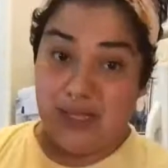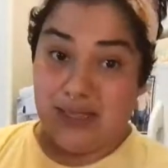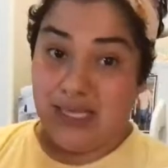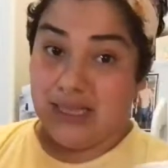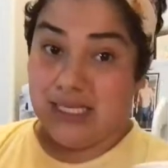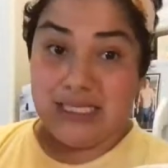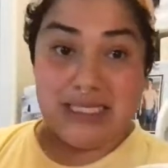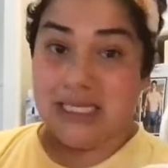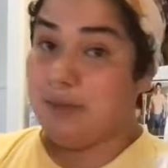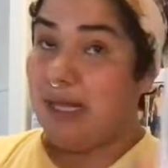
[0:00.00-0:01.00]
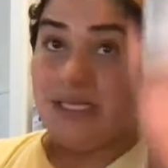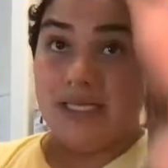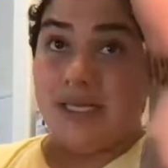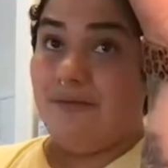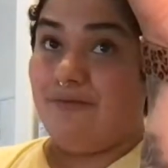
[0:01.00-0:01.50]
think this is
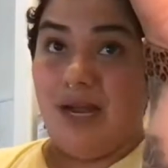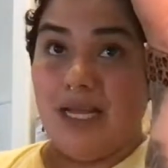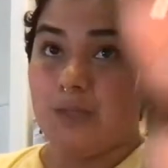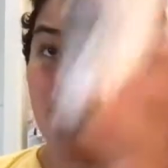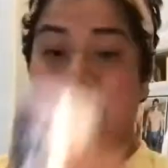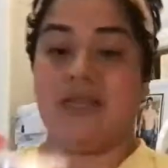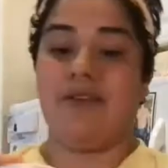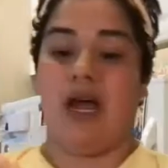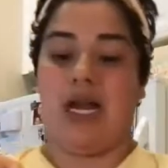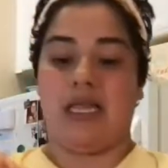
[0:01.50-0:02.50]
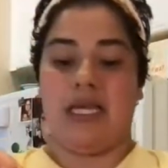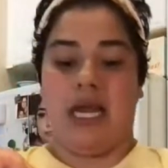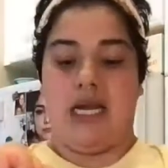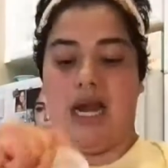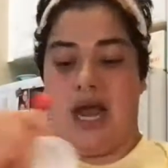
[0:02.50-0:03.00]
expensive, not expensive. Got it at the
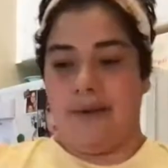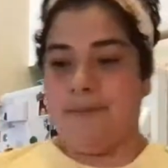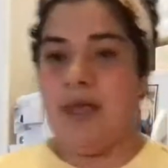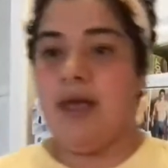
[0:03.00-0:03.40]
99.